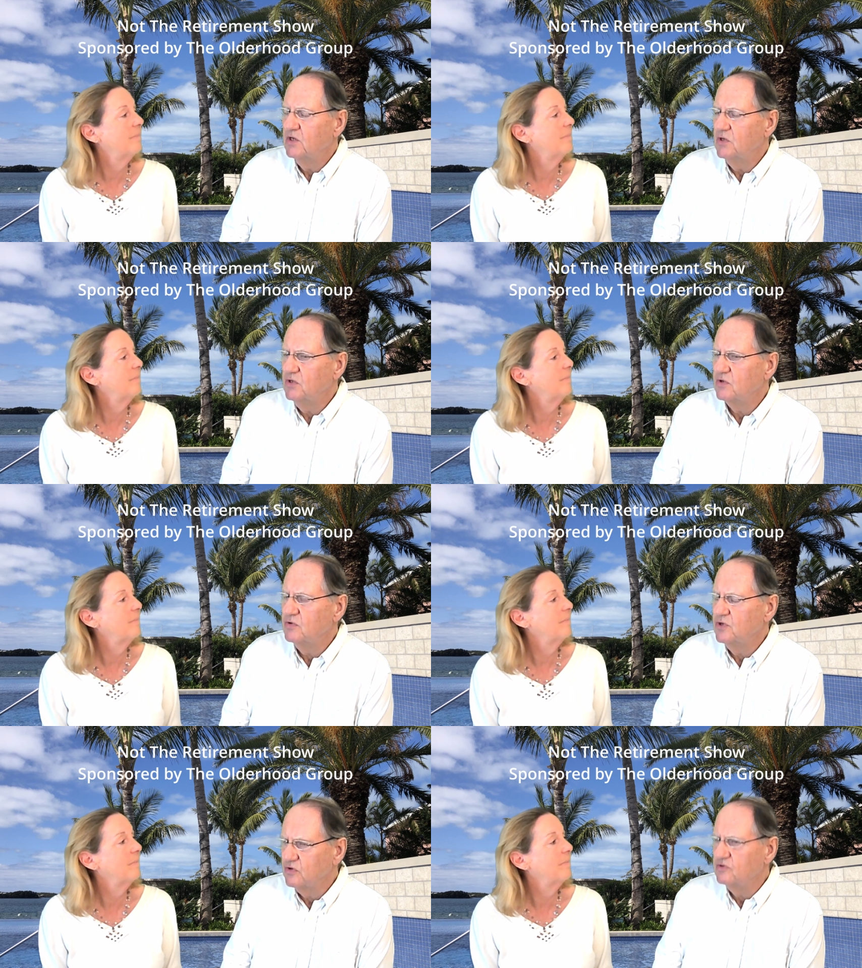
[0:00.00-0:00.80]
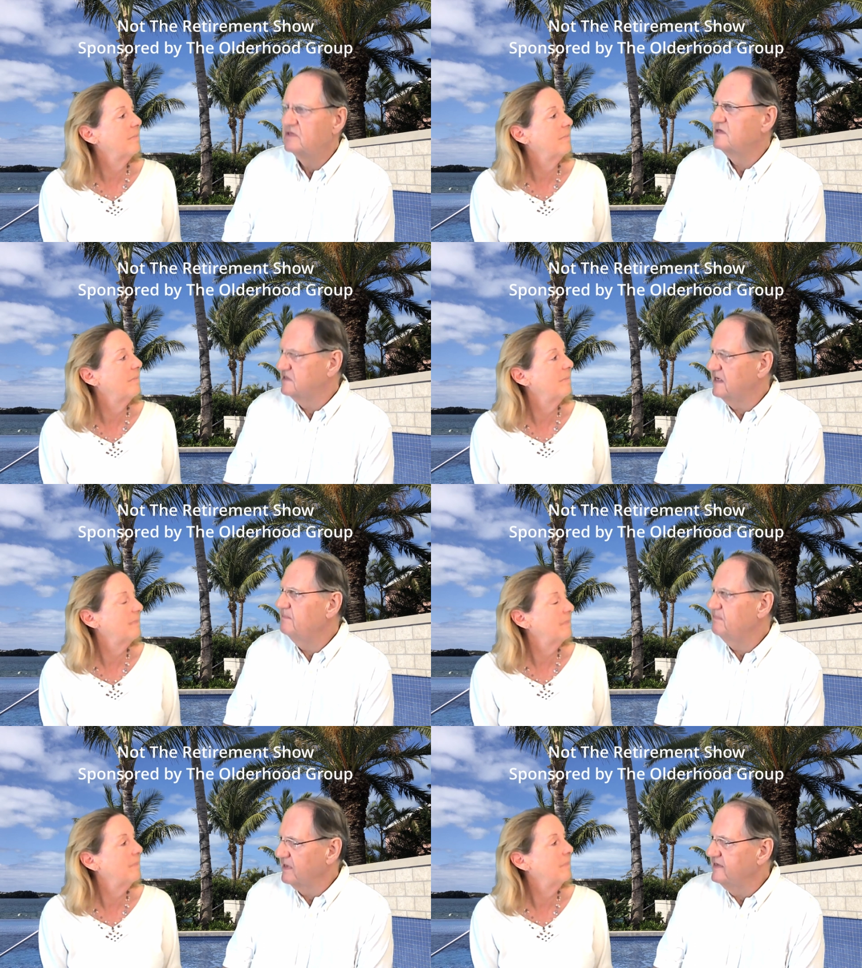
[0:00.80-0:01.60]
Speaker 1: you know you're going to the
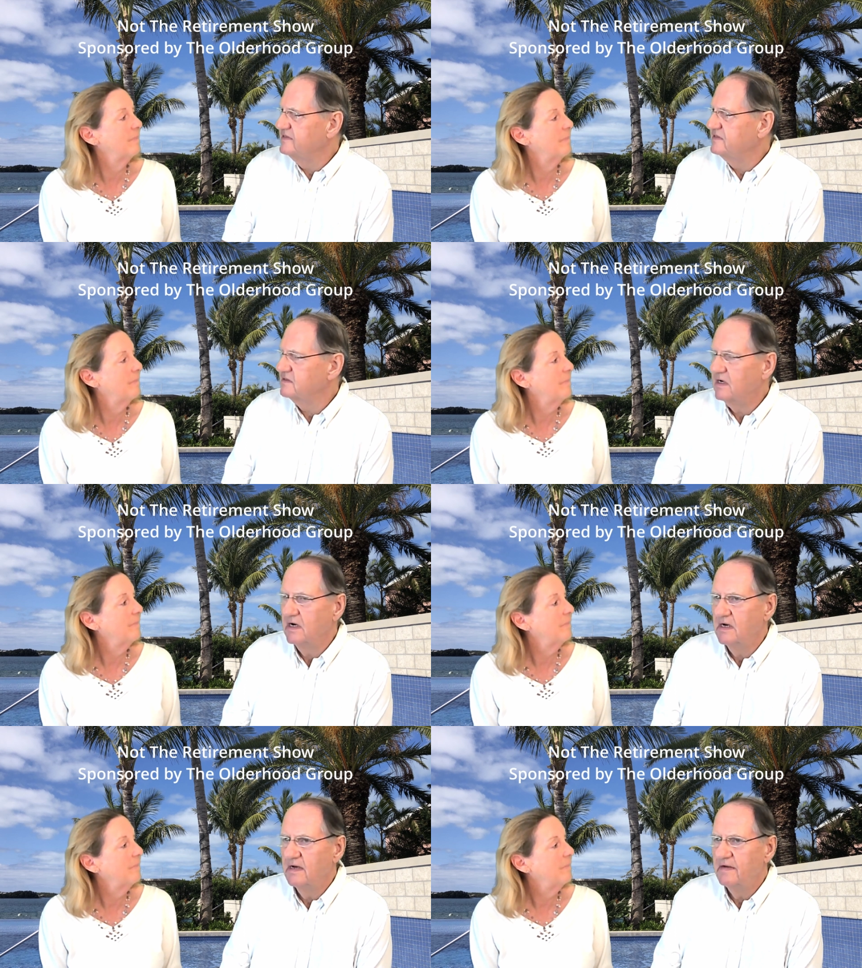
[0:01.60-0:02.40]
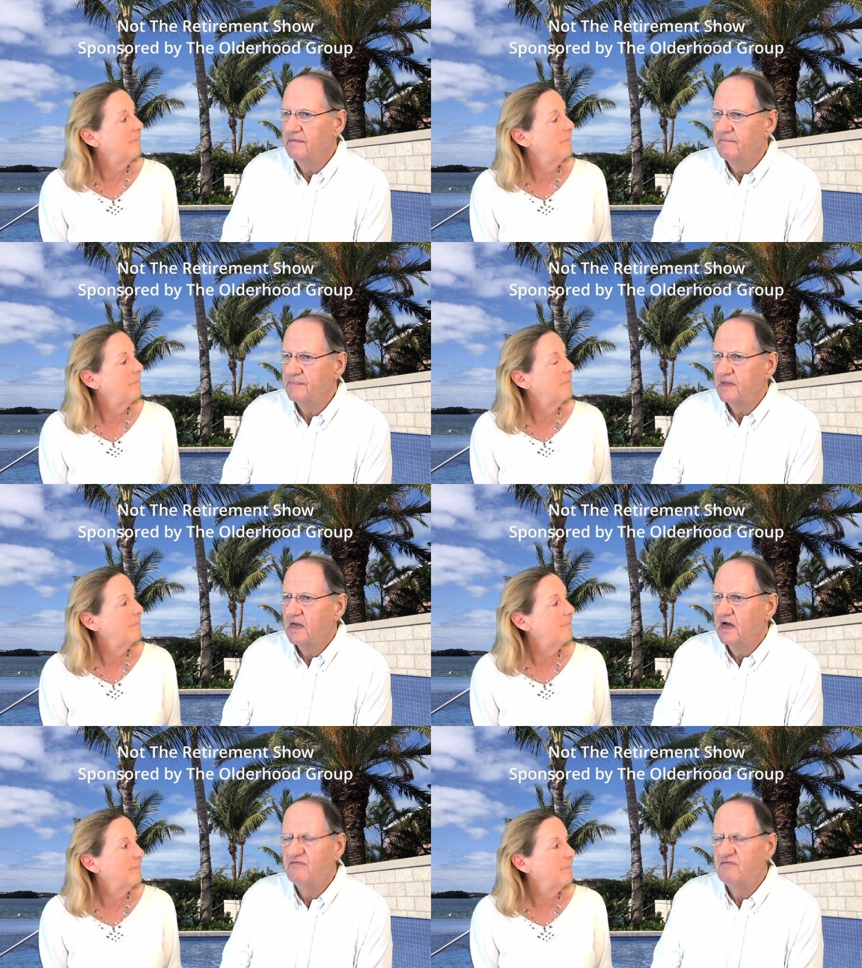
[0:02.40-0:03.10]
same place um,